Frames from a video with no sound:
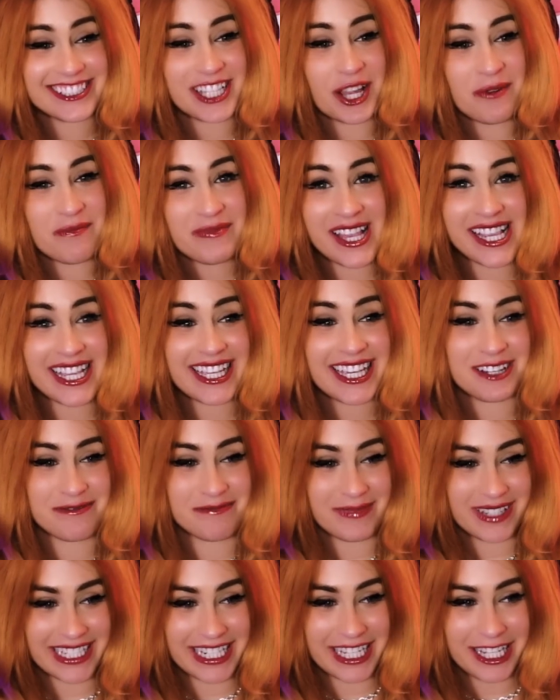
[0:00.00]
something
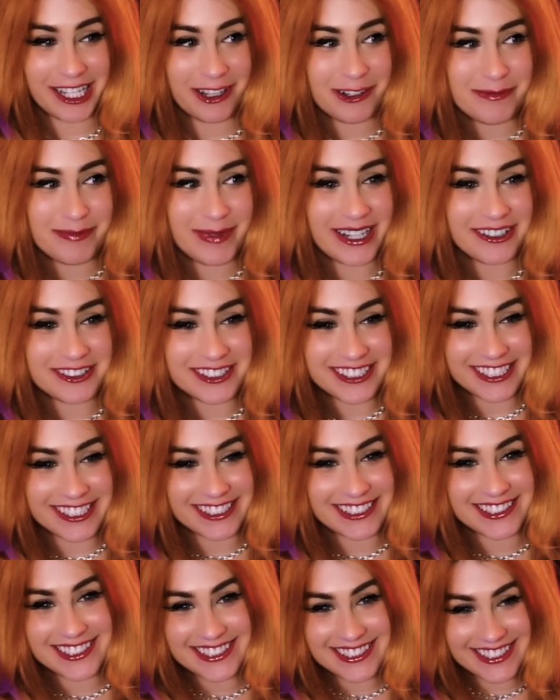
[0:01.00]
comedic about
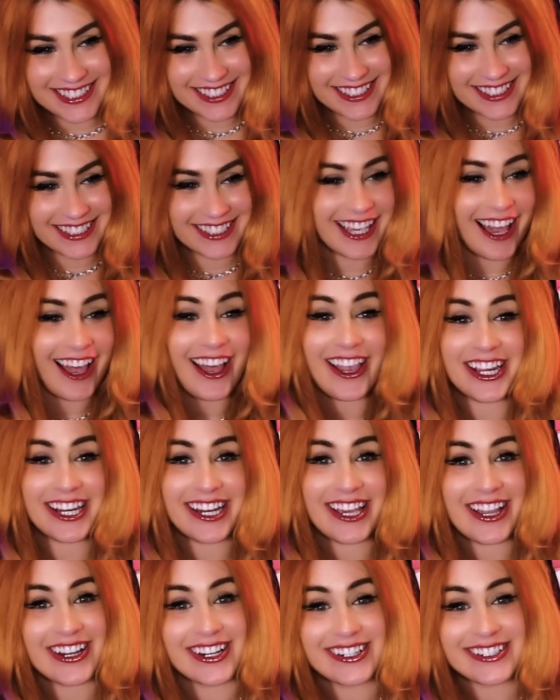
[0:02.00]
just
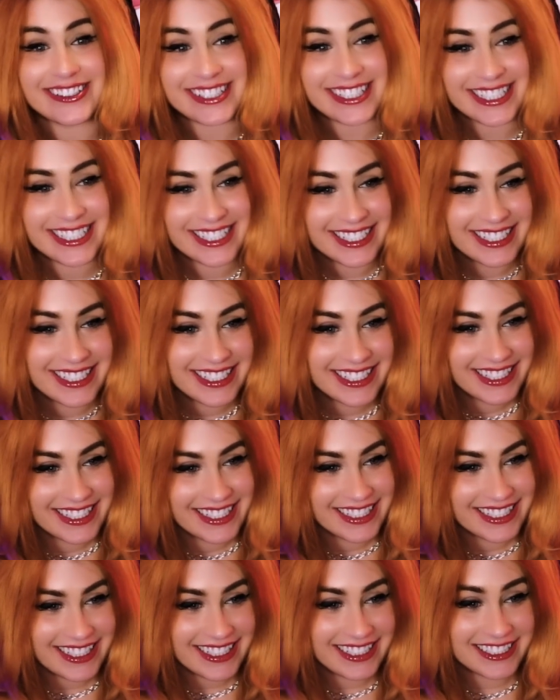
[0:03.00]
Kaido.
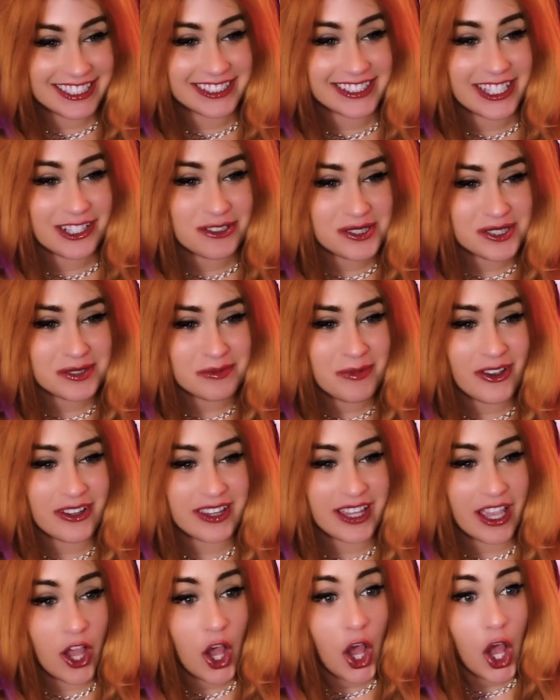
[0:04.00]
And just how small
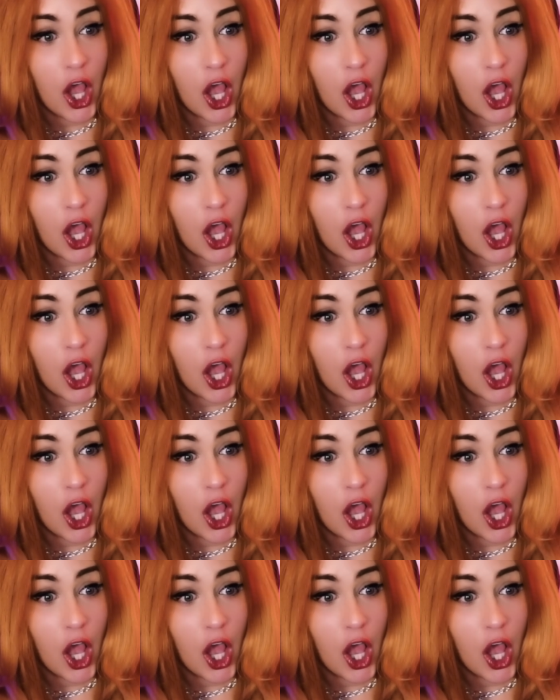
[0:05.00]
they are.